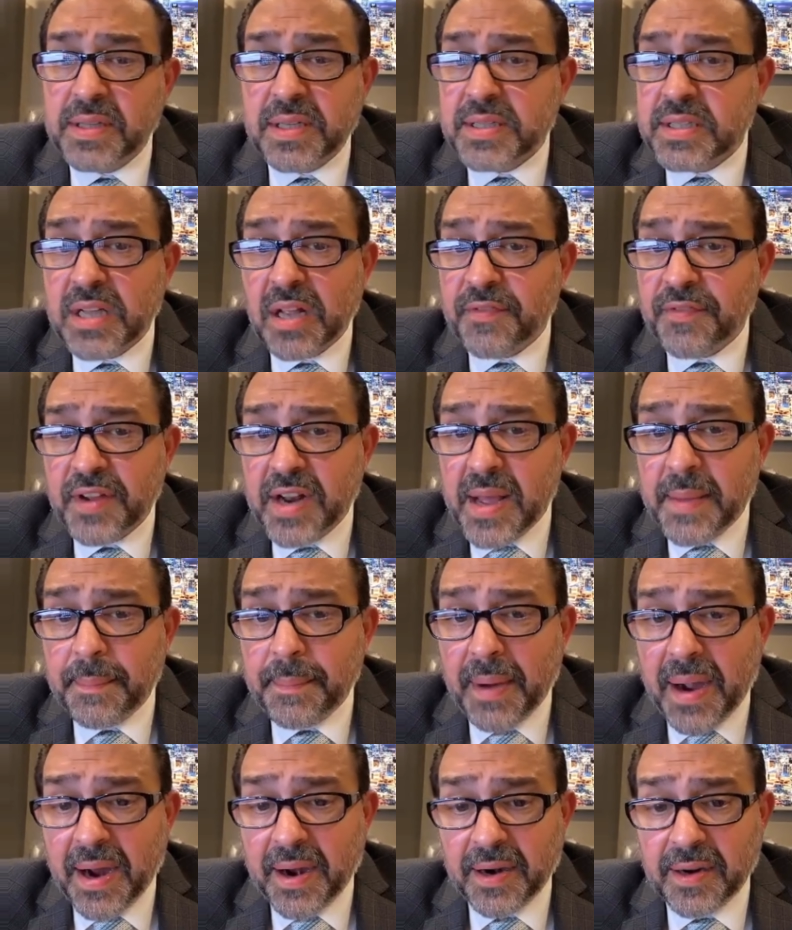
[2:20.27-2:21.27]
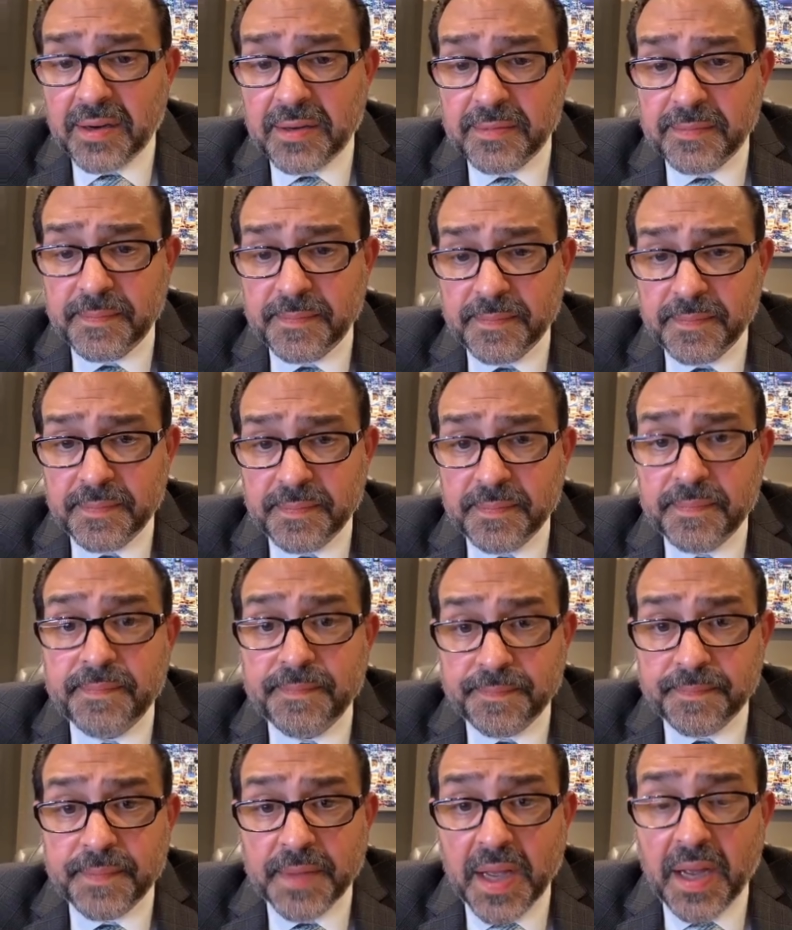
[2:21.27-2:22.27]
itself an empire.
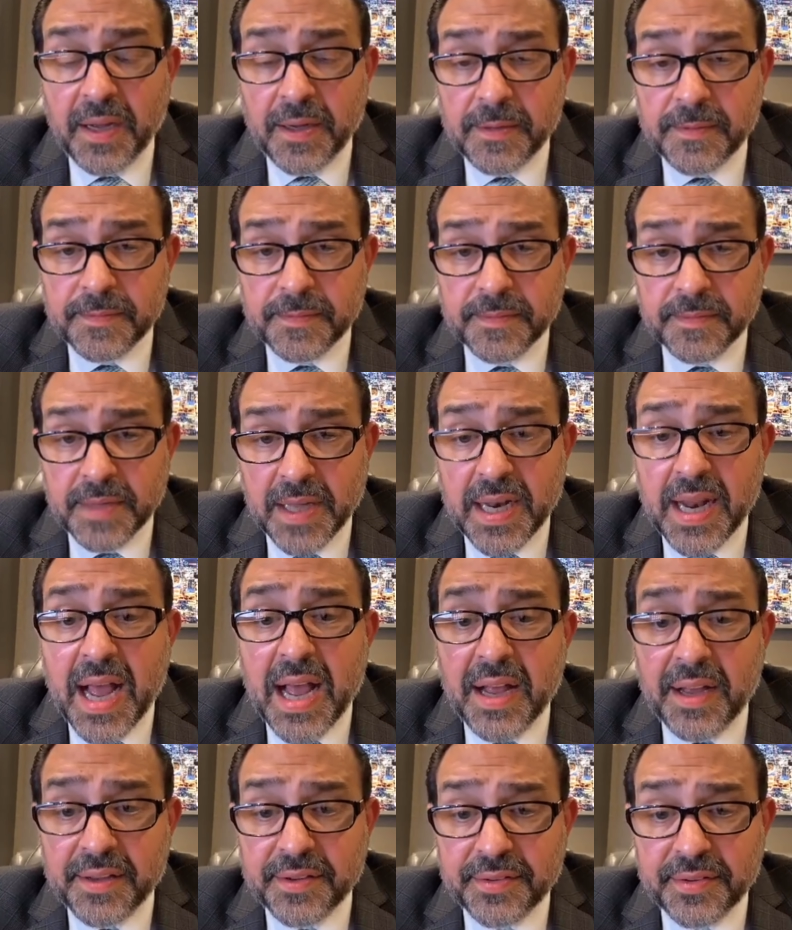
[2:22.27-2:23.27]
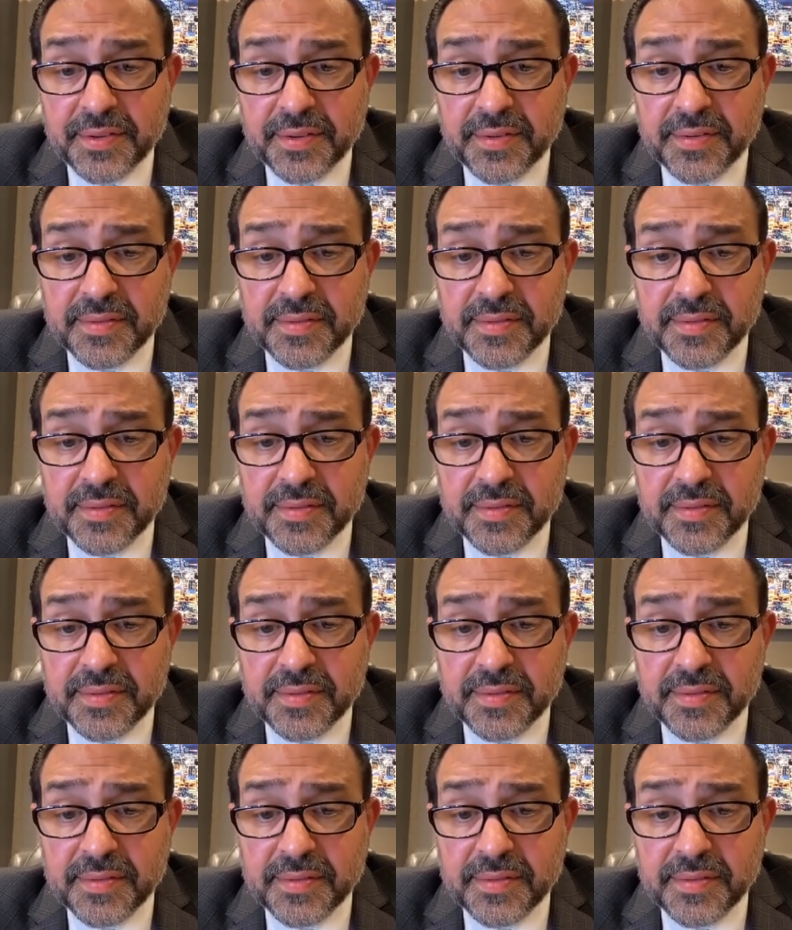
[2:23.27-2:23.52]
Yeah, it has.